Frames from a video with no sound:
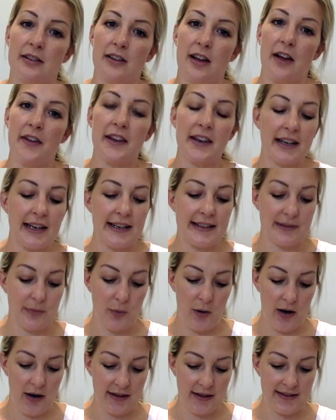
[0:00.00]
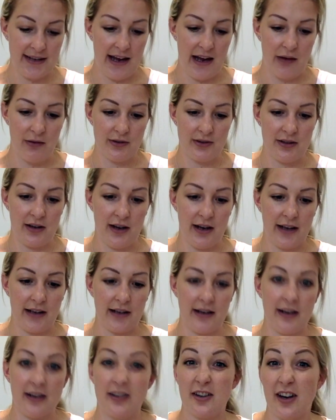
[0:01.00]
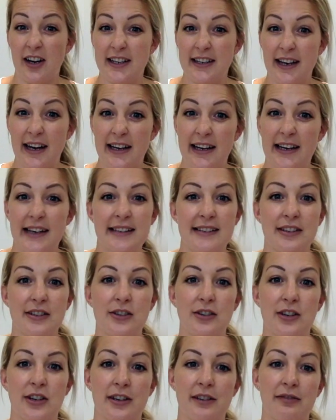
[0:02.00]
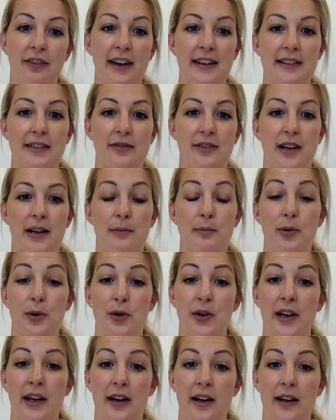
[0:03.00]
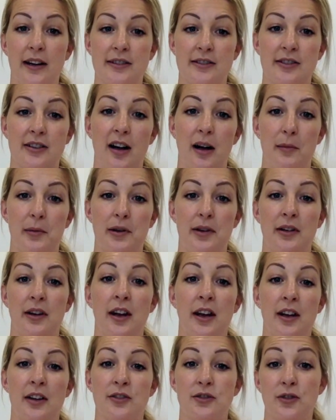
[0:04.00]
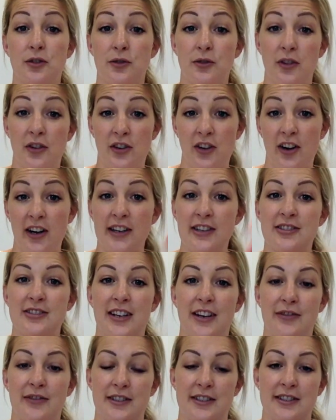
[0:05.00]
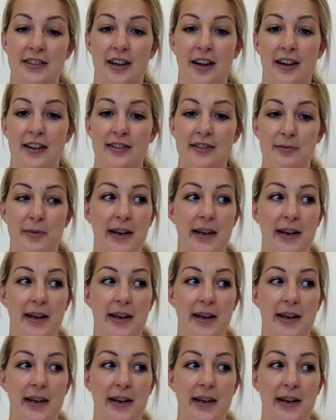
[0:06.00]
I think Lisa works now as like a night nanny, so you can effectively employ her to come and do the night shift as such.